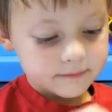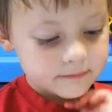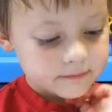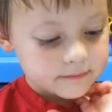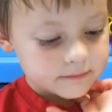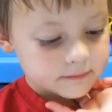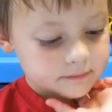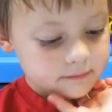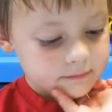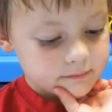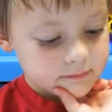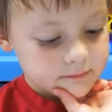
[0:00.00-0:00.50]

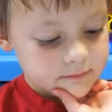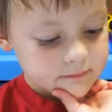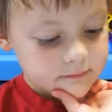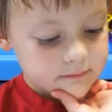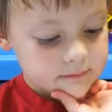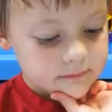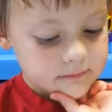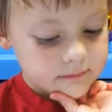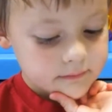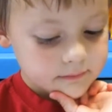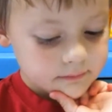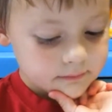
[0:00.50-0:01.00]

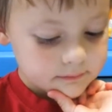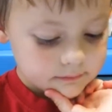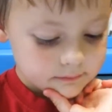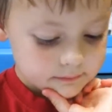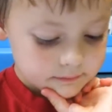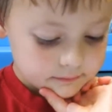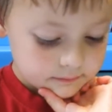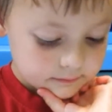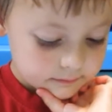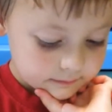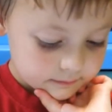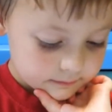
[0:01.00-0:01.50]

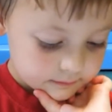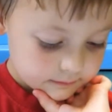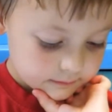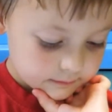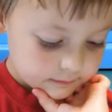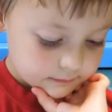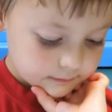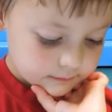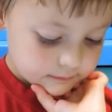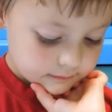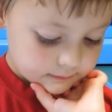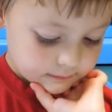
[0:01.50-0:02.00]

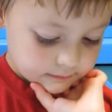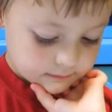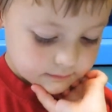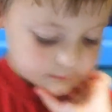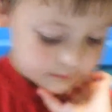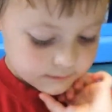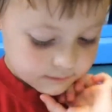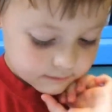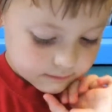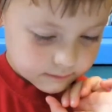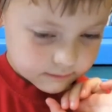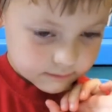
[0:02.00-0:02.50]

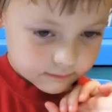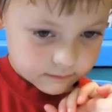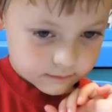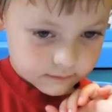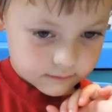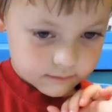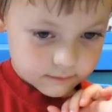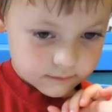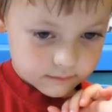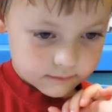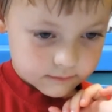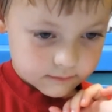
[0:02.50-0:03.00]

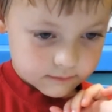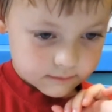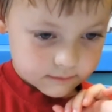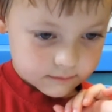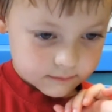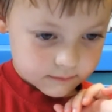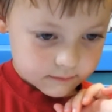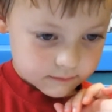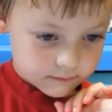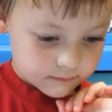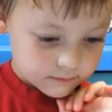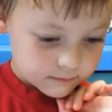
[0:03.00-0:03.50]

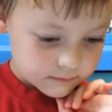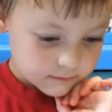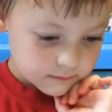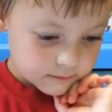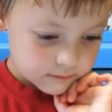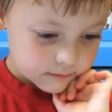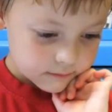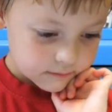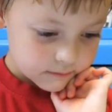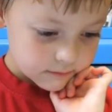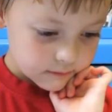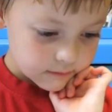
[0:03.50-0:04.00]

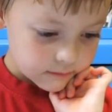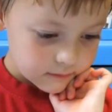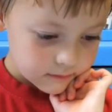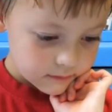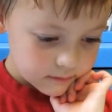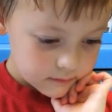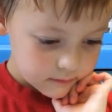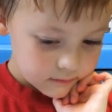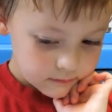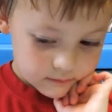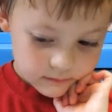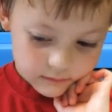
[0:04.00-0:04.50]

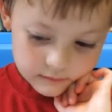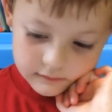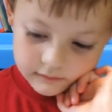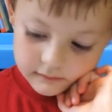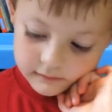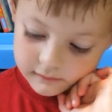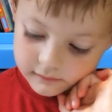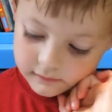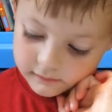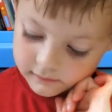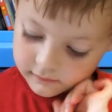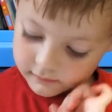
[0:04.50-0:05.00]

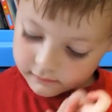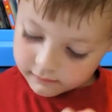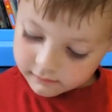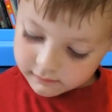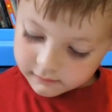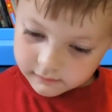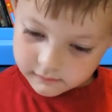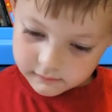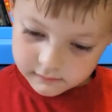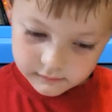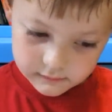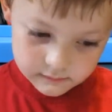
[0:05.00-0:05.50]

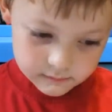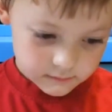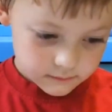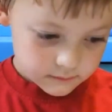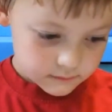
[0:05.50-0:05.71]
[no speech]